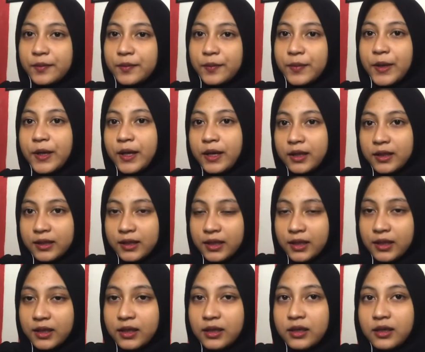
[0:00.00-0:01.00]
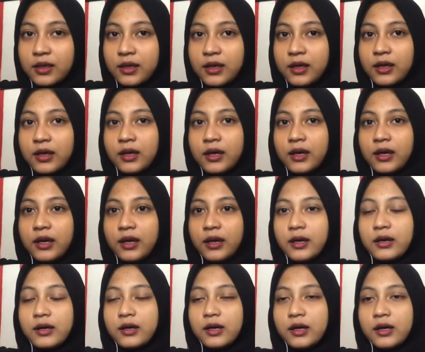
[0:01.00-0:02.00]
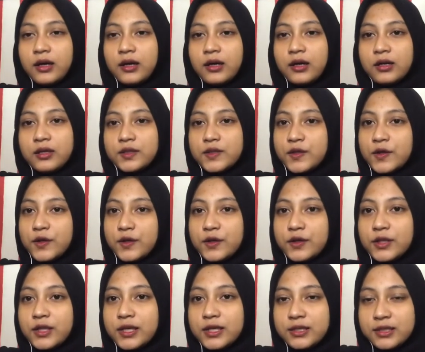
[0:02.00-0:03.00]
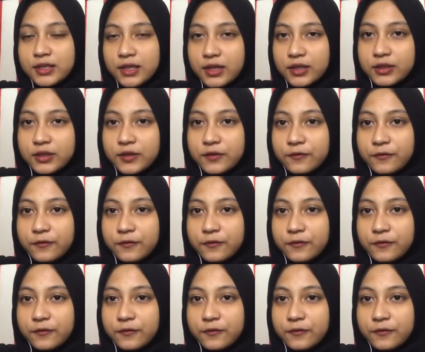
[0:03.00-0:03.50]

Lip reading: penalty? So let's start it.